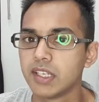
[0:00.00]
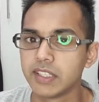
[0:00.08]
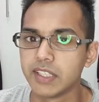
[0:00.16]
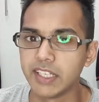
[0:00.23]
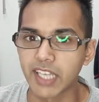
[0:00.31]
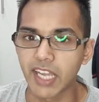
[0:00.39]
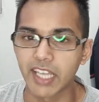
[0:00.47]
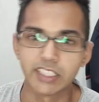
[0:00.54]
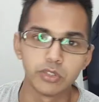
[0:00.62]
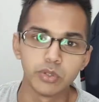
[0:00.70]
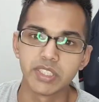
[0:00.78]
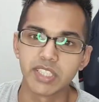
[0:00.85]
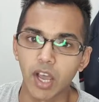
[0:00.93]
either
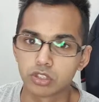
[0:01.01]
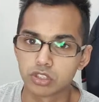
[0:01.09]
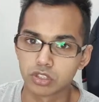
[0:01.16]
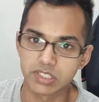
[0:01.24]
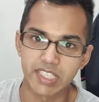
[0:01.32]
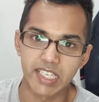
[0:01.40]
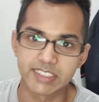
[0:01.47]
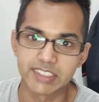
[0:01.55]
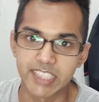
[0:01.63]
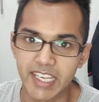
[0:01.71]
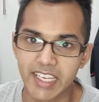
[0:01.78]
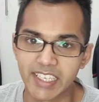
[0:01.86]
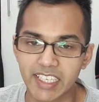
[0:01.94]
doing the outro the next
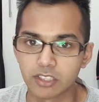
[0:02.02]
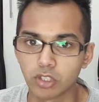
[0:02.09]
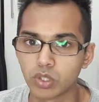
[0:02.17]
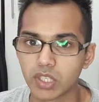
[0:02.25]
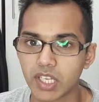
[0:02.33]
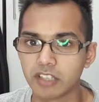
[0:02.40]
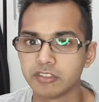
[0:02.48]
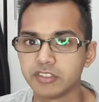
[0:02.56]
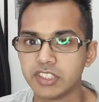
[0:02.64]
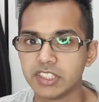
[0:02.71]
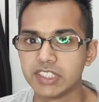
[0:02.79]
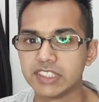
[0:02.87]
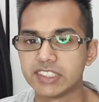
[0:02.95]
day and I don't have
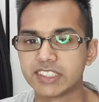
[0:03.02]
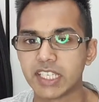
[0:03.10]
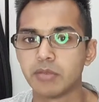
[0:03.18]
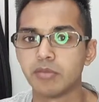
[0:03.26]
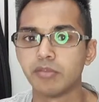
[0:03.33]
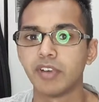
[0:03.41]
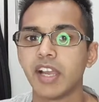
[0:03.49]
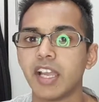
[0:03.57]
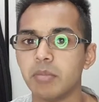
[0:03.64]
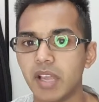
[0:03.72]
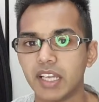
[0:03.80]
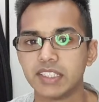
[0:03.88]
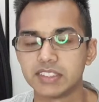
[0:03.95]
the same vibe
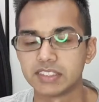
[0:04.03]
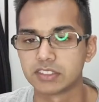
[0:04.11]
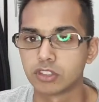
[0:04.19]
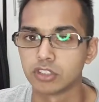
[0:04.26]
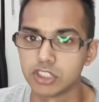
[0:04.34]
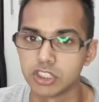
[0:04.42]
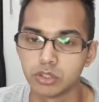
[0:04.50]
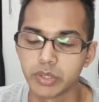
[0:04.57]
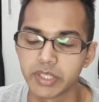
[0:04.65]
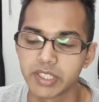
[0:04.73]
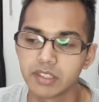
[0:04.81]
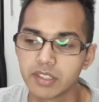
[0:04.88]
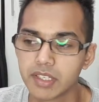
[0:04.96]
as
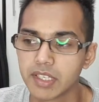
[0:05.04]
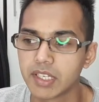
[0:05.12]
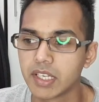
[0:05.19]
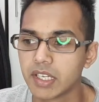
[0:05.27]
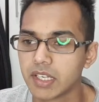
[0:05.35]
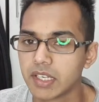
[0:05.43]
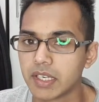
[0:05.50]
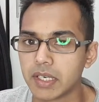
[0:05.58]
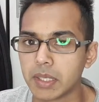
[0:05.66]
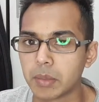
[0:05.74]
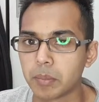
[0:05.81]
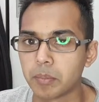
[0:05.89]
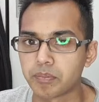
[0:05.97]
continuing.
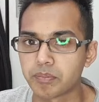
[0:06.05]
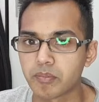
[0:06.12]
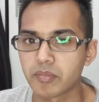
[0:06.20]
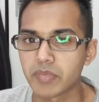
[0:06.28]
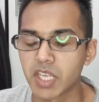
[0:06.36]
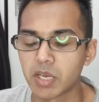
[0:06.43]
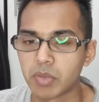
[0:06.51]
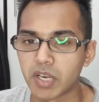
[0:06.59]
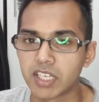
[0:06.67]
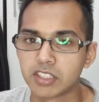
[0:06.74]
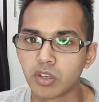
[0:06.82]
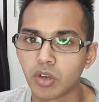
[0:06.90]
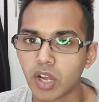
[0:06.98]
Um, but
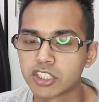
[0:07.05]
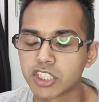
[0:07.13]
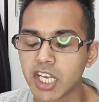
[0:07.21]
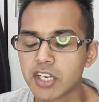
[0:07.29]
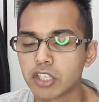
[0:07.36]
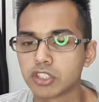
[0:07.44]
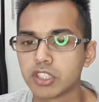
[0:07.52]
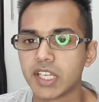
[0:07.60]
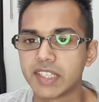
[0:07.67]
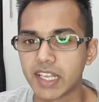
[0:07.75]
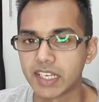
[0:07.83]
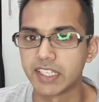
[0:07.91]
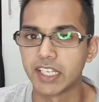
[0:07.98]
I try not to let
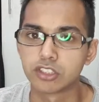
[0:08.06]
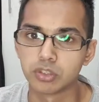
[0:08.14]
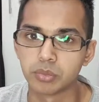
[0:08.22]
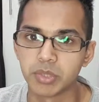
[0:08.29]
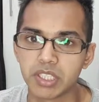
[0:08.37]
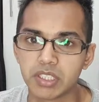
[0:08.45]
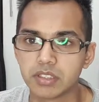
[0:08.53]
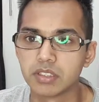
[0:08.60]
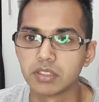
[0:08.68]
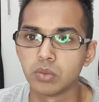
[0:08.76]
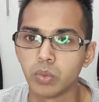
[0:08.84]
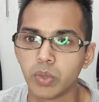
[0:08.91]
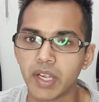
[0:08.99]
that get to me
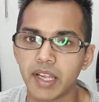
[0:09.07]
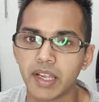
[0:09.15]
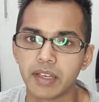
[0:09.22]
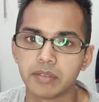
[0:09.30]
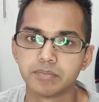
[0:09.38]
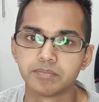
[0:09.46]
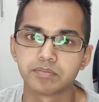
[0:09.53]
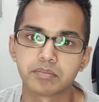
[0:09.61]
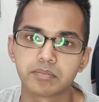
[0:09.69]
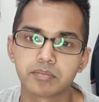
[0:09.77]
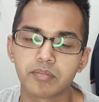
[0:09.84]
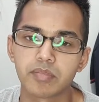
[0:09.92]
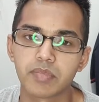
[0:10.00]
where
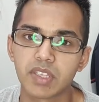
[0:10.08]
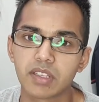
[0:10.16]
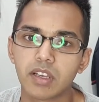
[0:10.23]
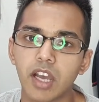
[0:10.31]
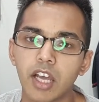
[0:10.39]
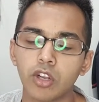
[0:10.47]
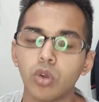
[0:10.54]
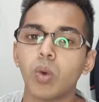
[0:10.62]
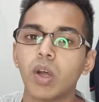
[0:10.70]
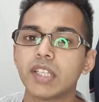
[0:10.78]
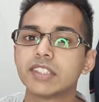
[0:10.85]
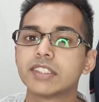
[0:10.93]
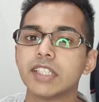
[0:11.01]
I don't
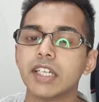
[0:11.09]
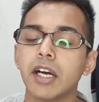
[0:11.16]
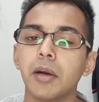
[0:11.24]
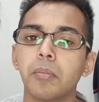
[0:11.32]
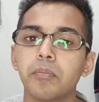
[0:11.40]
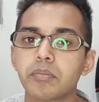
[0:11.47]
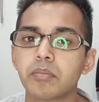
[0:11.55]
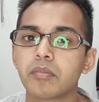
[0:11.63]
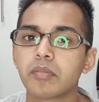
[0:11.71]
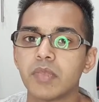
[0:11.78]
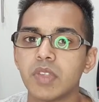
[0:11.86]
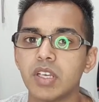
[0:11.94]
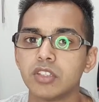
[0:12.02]
want to
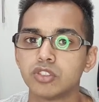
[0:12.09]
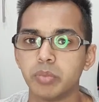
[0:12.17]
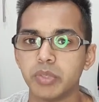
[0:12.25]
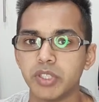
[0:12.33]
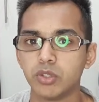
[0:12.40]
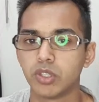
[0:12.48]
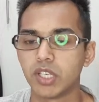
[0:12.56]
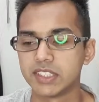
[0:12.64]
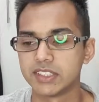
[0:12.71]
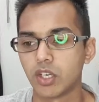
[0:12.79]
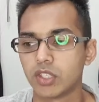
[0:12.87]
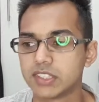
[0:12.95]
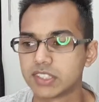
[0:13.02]
bring you guys
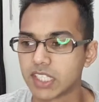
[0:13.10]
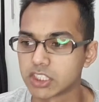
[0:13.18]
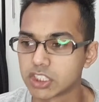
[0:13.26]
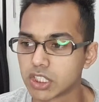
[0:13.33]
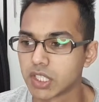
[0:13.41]
down and such.